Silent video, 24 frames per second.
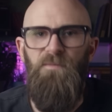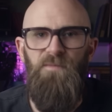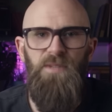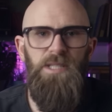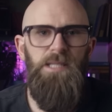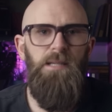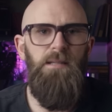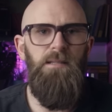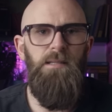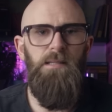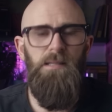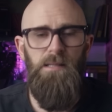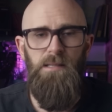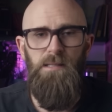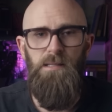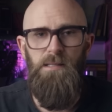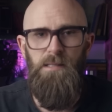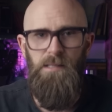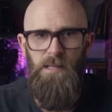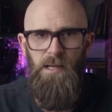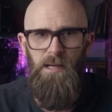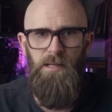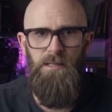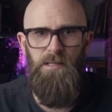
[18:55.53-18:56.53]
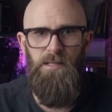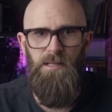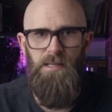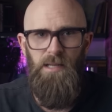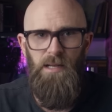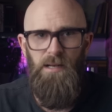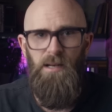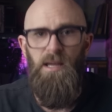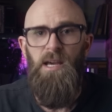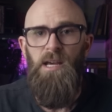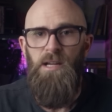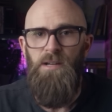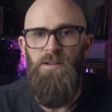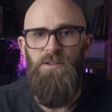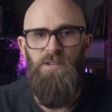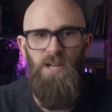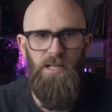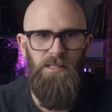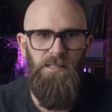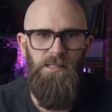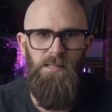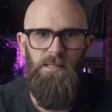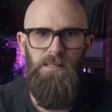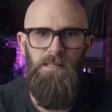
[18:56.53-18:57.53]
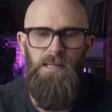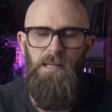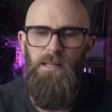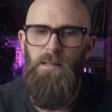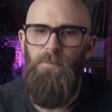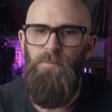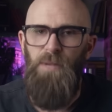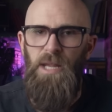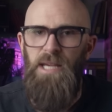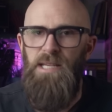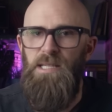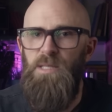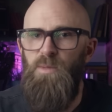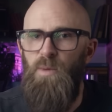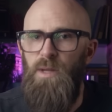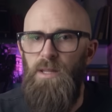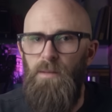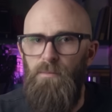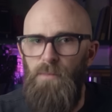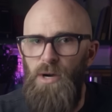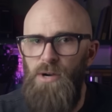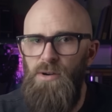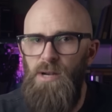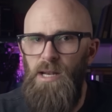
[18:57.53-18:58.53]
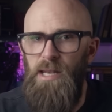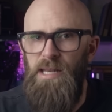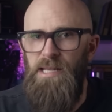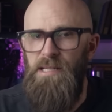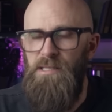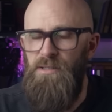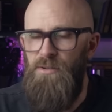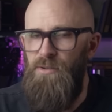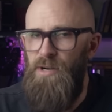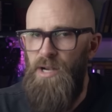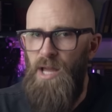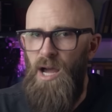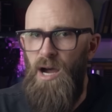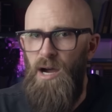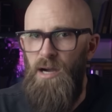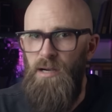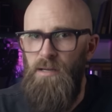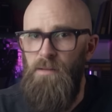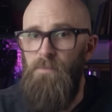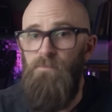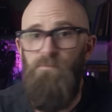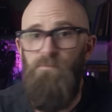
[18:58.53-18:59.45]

visitors surged in just to see the place where the Mona Lisa had hung.